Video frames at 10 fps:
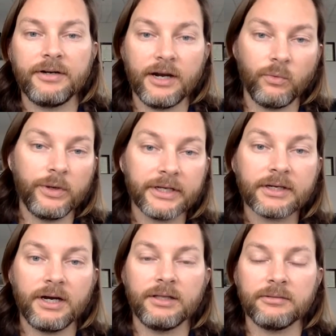not a
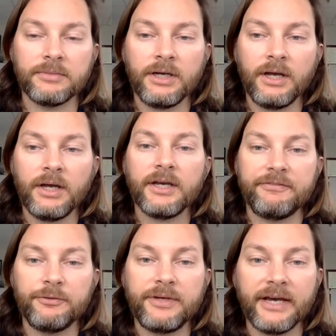win column,
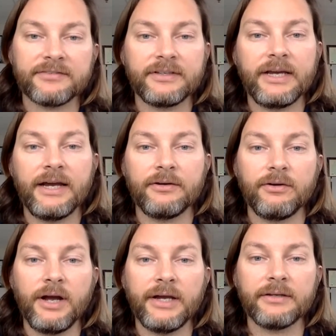if you guessed and got it
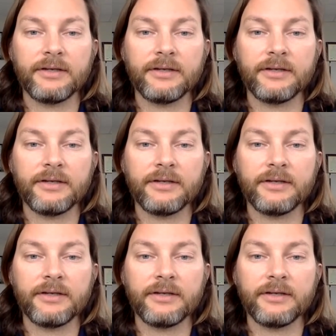right.